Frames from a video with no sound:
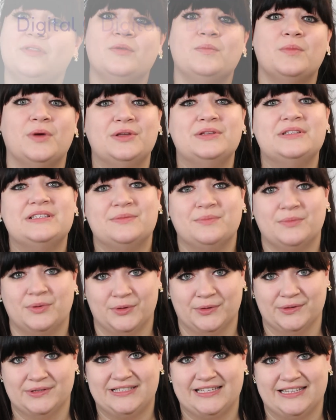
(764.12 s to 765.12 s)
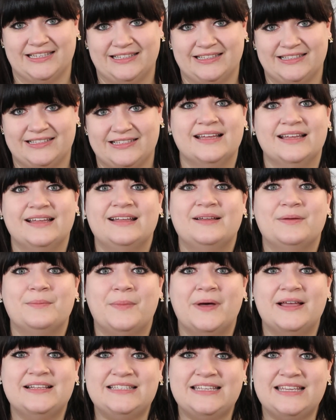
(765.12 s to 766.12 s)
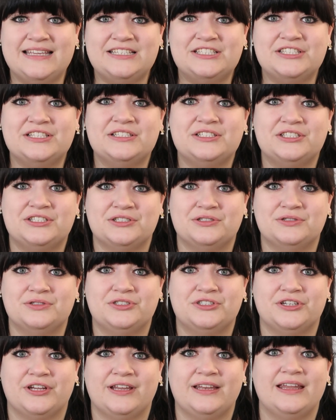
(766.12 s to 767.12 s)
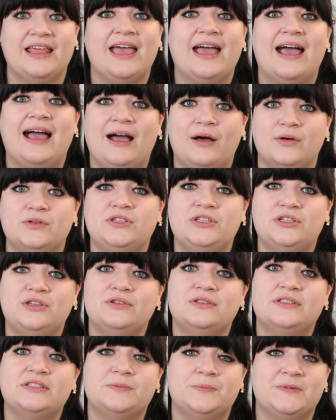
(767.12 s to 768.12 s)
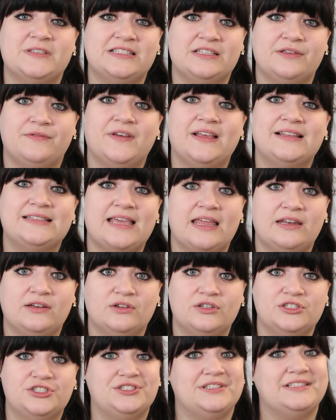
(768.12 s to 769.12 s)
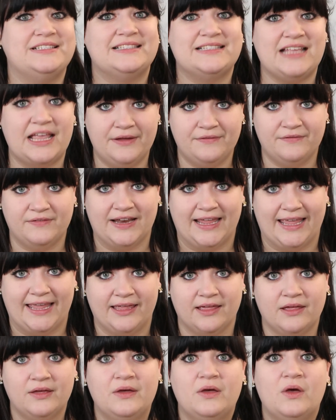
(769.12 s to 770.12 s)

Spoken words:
of the most important. By teaching children how to use specific technology safely,